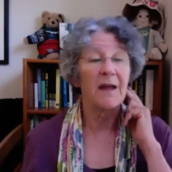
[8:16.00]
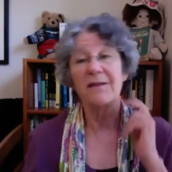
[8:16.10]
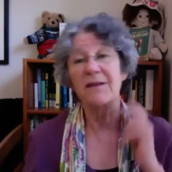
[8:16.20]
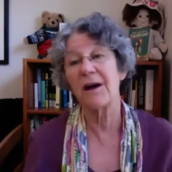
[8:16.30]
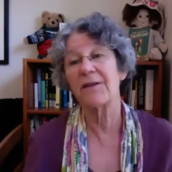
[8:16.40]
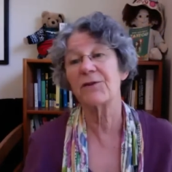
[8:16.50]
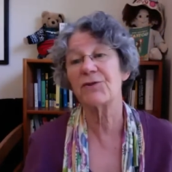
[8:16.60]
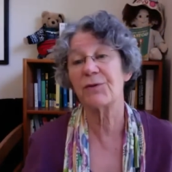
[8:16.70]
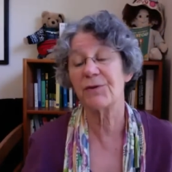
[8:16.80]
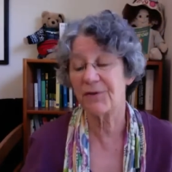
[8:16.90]
The other
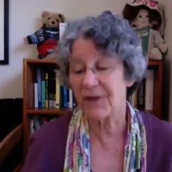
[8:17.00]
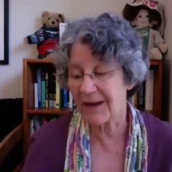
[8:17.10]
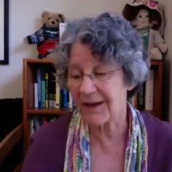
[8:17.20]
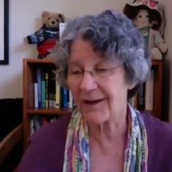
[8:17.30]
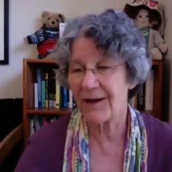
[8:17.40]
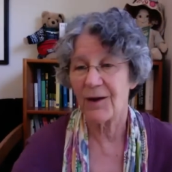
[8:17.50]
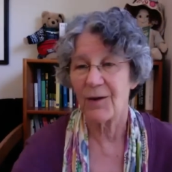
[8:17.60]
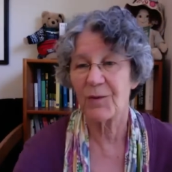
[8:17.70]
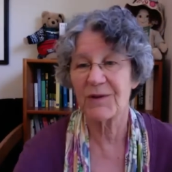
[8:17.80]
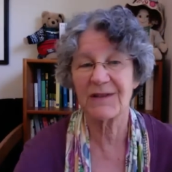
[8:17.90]
true thing
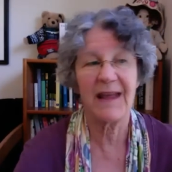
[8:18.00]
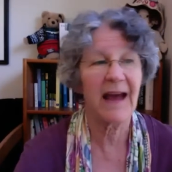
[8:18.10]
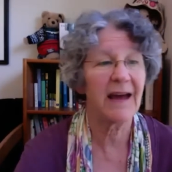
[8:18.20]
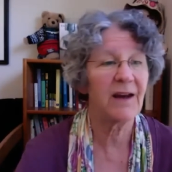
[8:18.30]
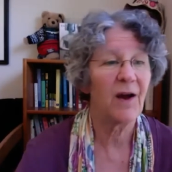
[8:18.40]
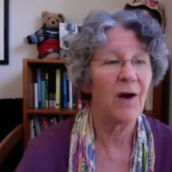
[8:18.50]
was that